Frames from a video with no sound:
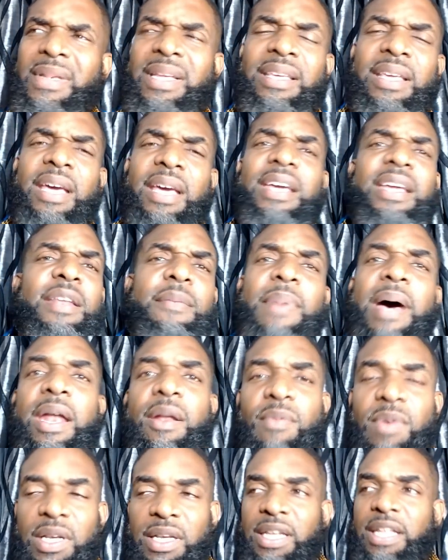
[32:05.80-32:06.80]
yeah,
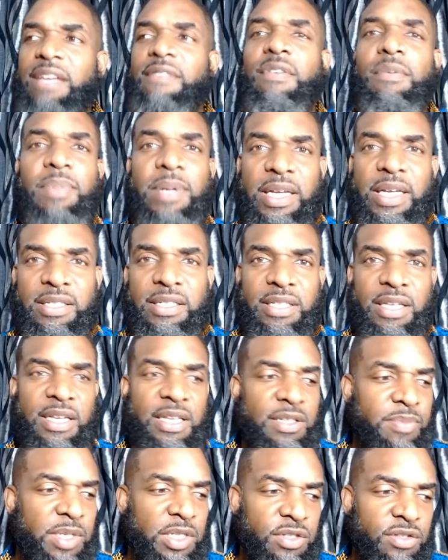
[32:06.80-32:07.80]
anybody would leave a place that
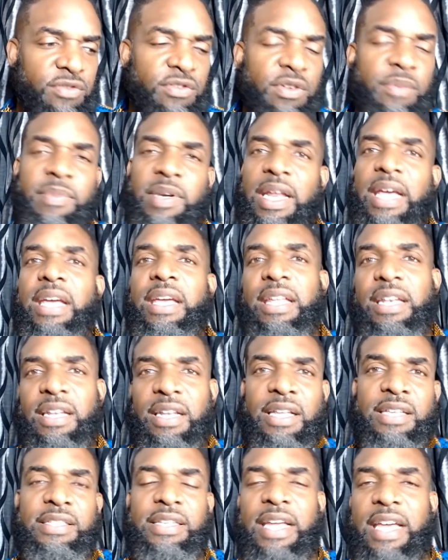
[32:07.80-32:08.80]
has been stripped naked
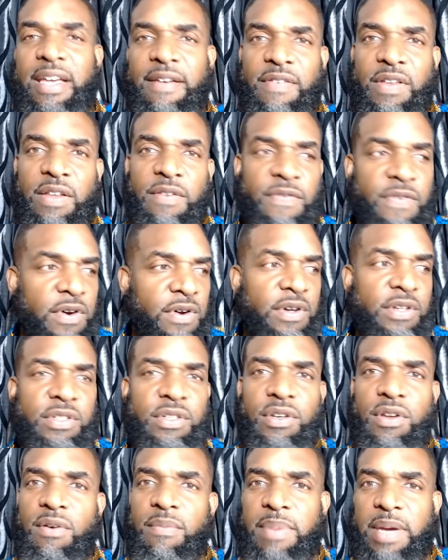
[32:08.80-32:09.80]
and doesn't have any
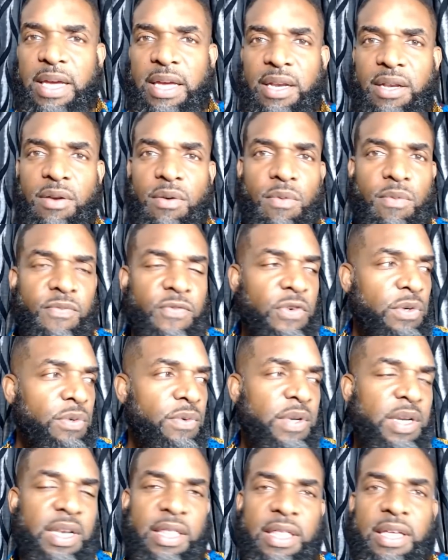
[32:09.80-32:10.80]
furniture, no bed, no
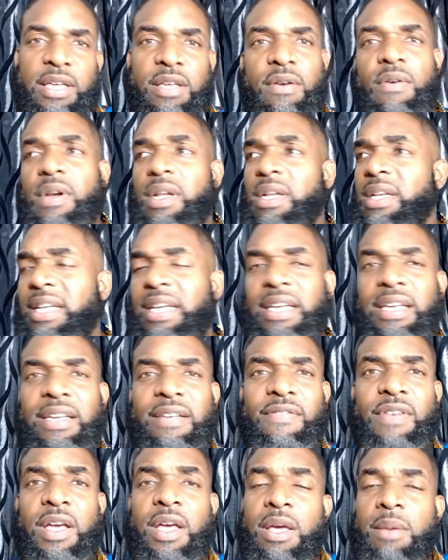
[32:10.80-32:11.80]
food, anything. You're going to
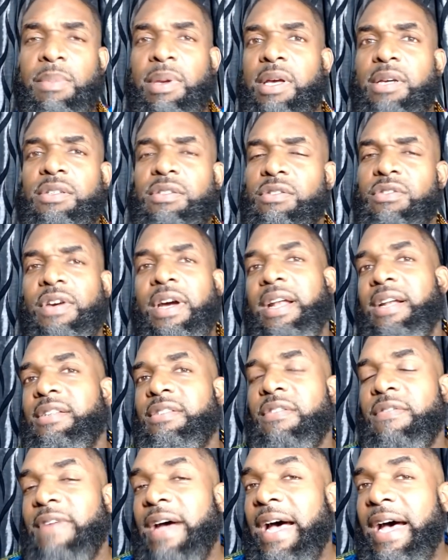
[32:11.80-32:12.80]
leave because you're trying to
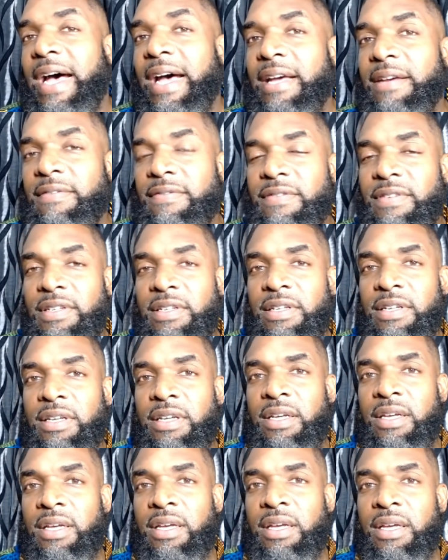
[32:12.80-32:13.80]
survive.
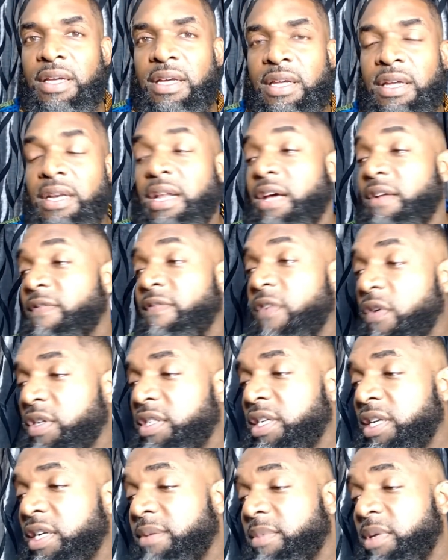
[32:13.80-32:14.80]
Now,
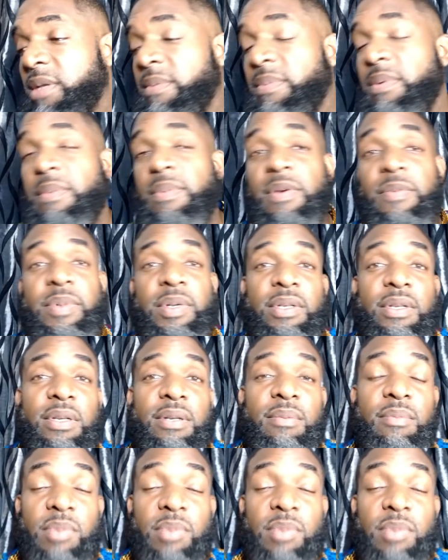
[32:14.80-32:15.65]
unfortunately, many people have been